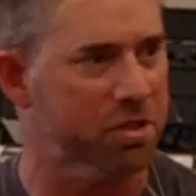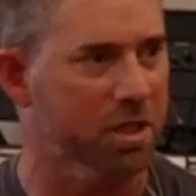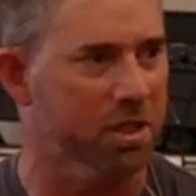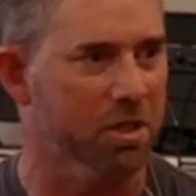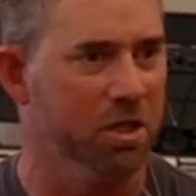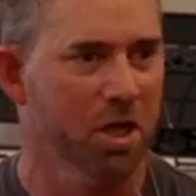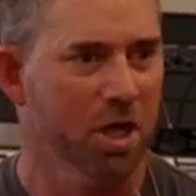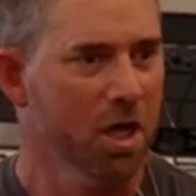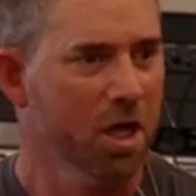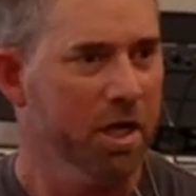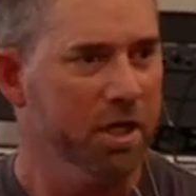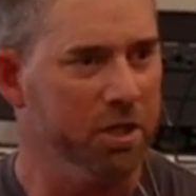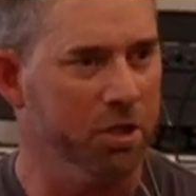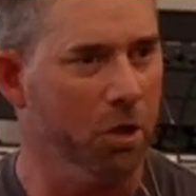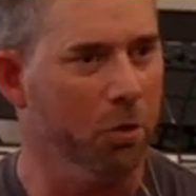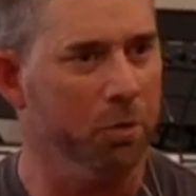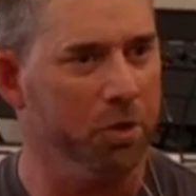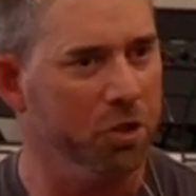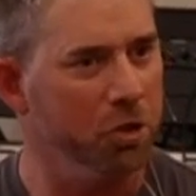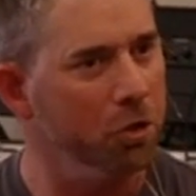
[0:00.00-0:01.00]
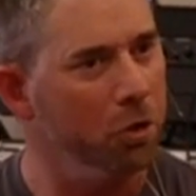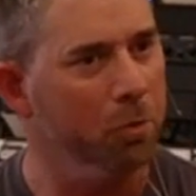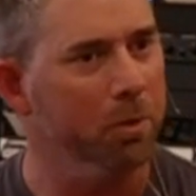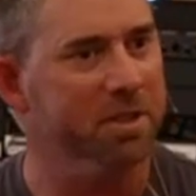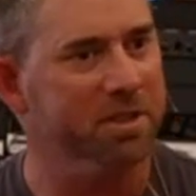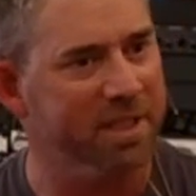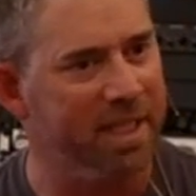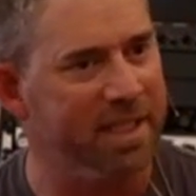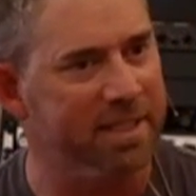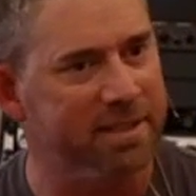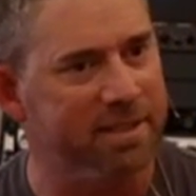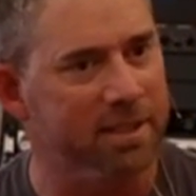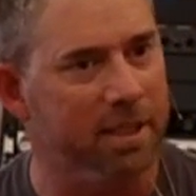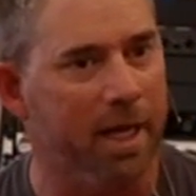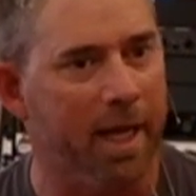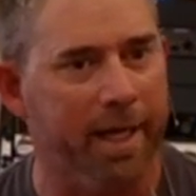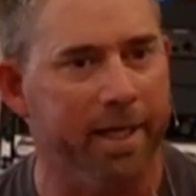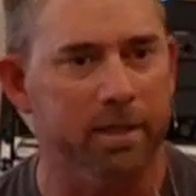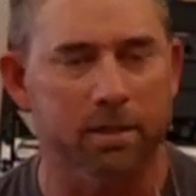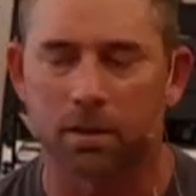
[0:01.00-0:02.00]
And you know, you know what that's
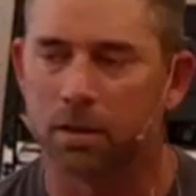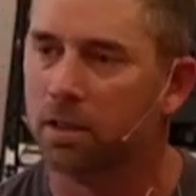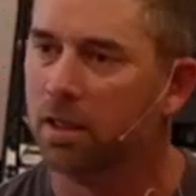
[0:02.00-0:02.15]
like?